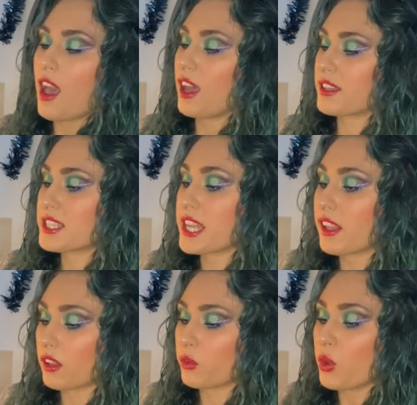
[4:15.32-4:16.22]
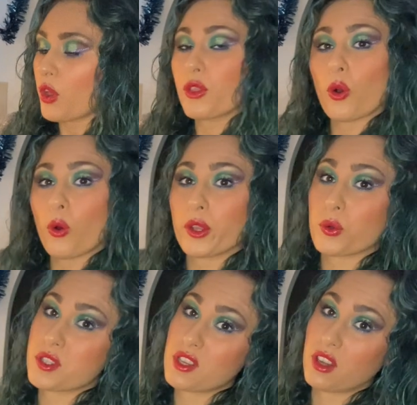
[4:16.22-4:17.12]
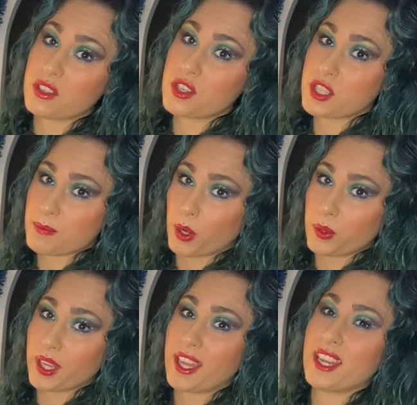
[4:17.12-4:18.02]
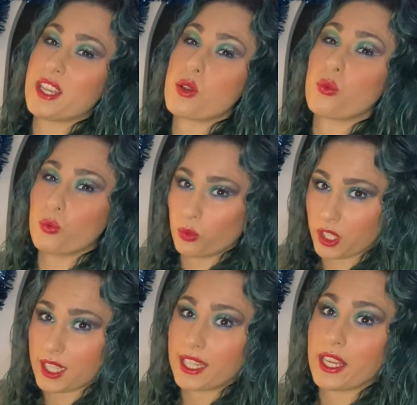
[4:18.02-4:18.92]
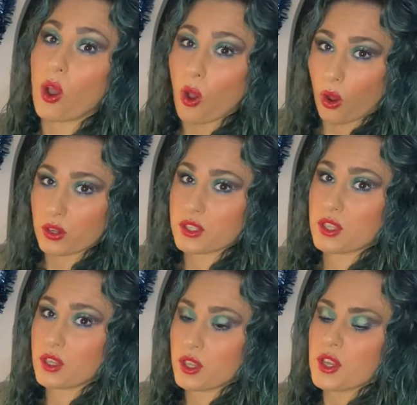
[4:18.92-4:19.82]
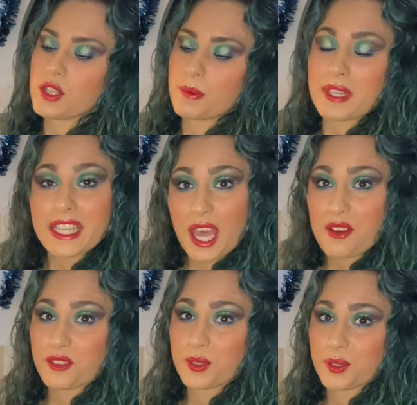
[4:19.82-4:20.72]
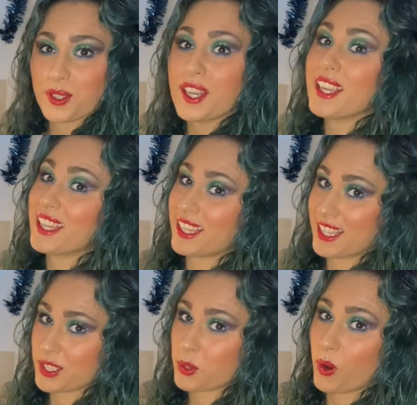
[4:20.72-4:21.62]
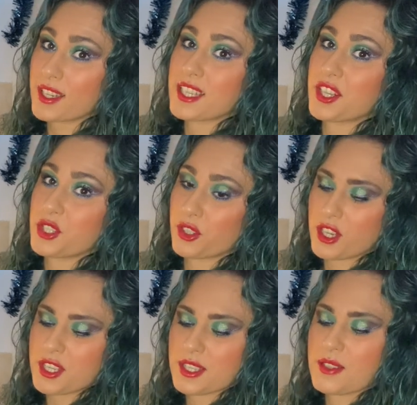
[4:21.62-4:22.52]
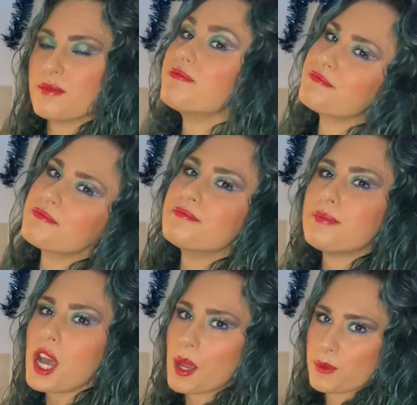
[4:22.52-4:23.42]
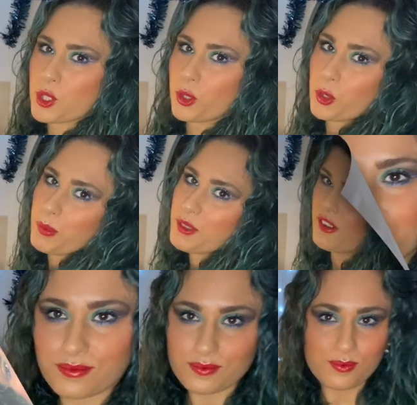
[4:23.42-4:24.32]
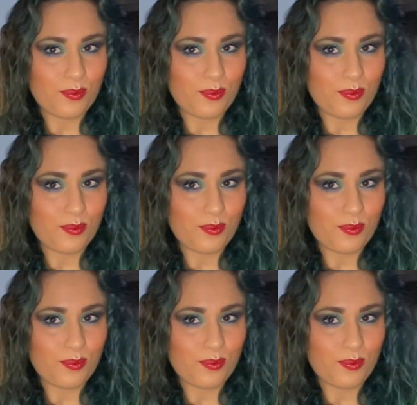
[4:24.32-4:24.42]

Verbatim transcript: until the oil starts to smoke and it is really hot. So be careful, it is quite dangerous, but I'm sure you'll be fine.